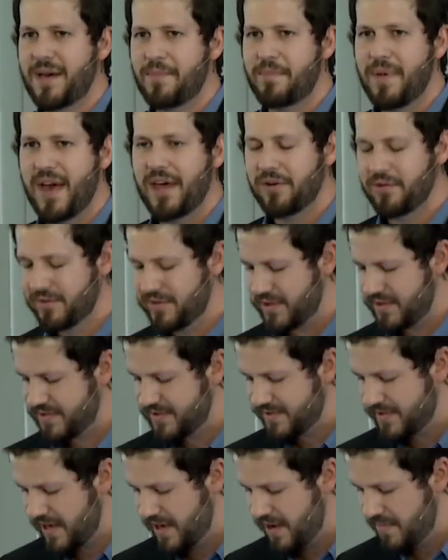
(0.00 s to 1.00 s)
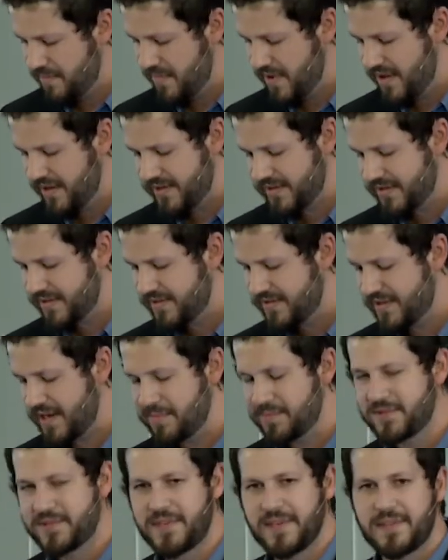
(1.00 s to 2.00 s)
battled some
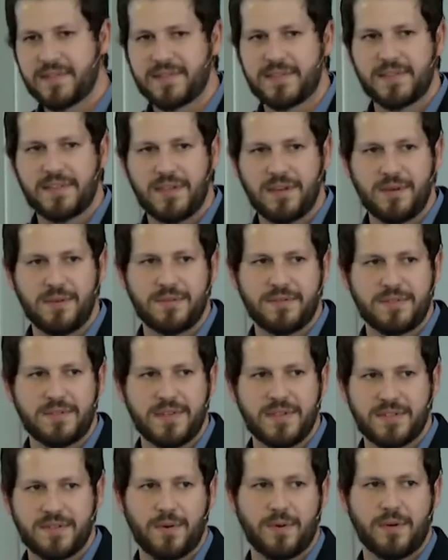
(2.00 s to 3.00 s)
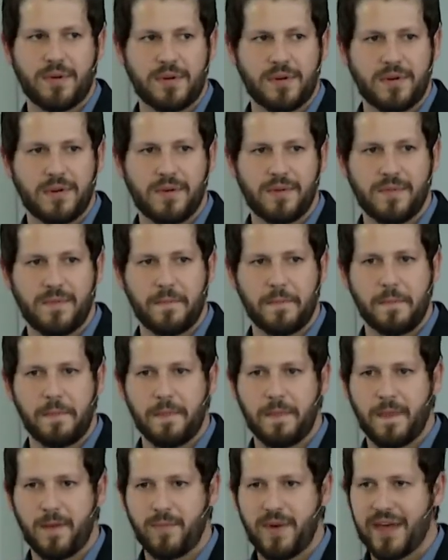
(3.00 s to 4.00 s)
substance use disorder
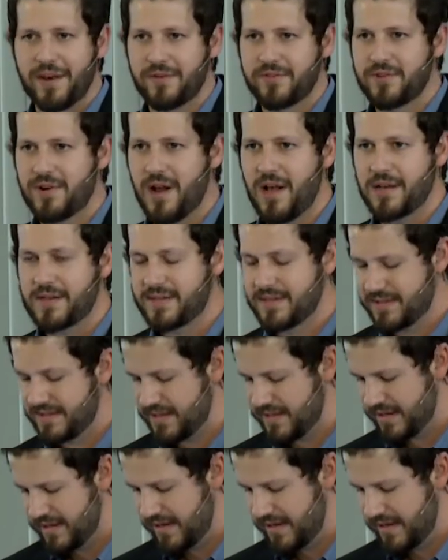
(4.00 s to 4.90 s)
battled drugs